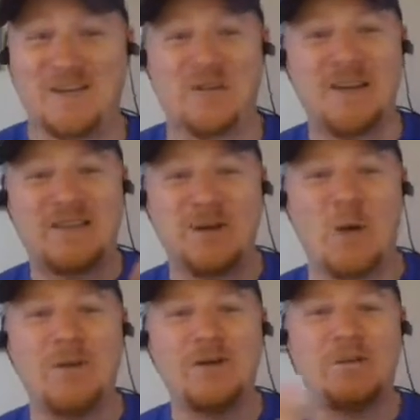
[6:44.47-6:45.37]
So it's
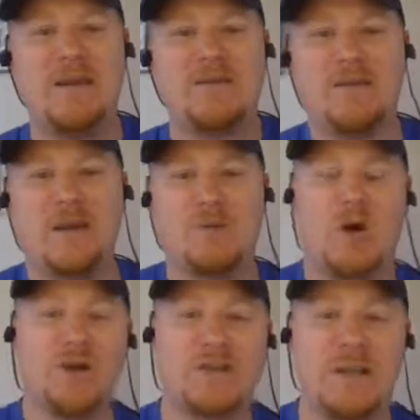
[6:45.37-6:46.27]
going to be a thing where
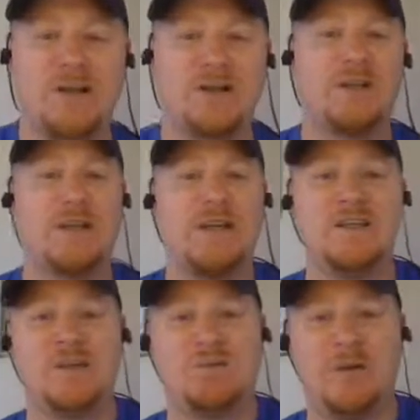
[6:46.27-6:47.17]
Austin Ekeler could
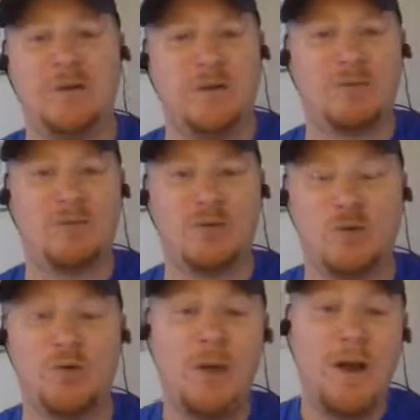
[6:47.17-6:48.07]
easily be the number
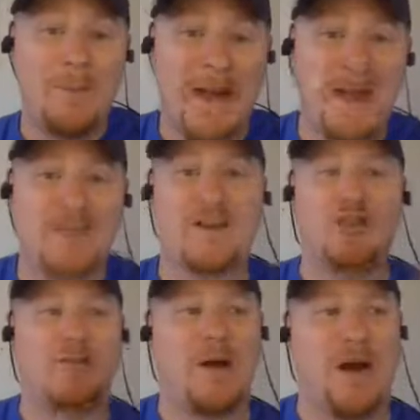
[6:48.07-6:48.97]
2 pass
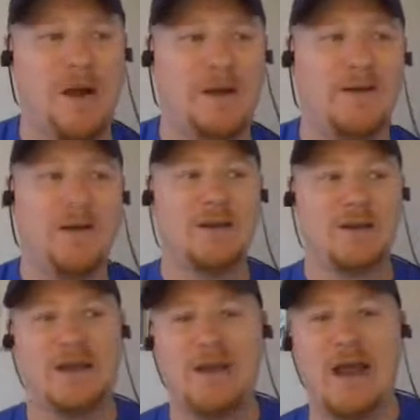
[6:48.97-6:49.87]
catcher behind
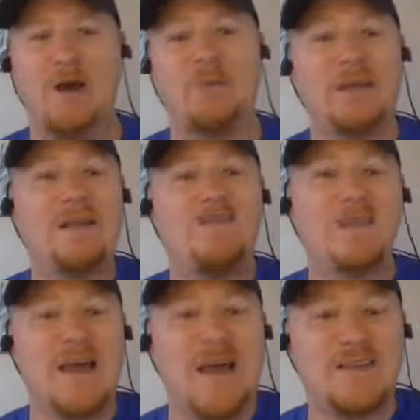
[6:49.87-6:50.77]
Keenan Allen. But
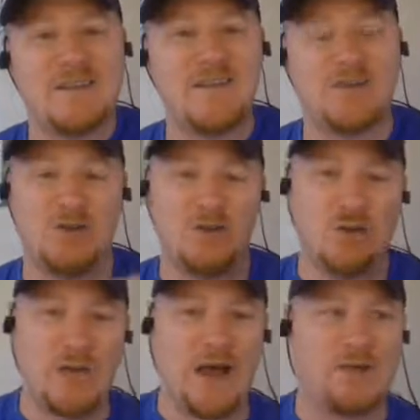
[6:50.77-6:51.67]
even last season in
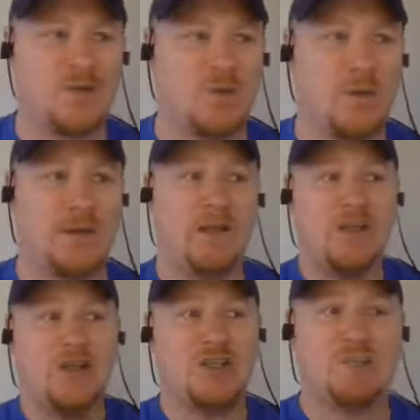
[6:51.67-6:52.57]
2020,
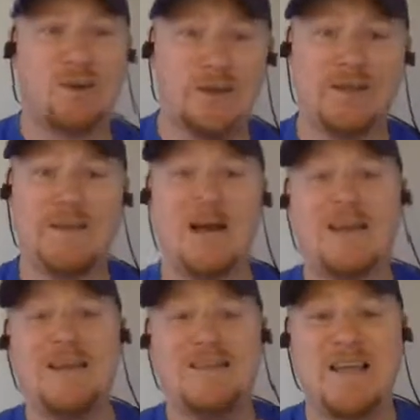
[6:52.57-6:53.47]
just break it
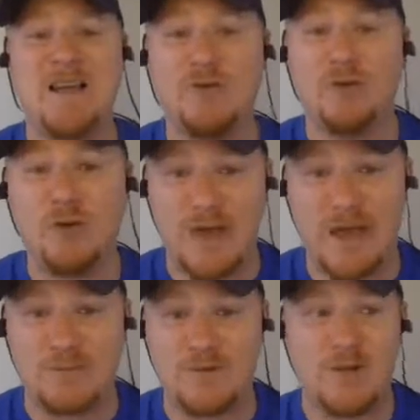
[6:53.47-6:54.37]
down. He had 10 full
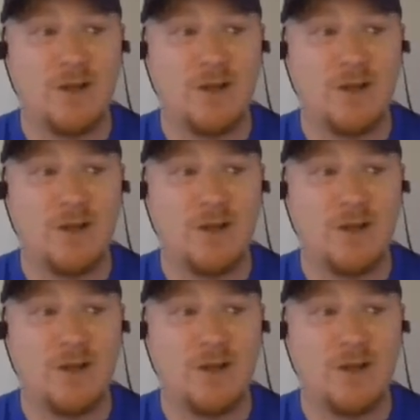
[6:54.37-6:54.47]
games.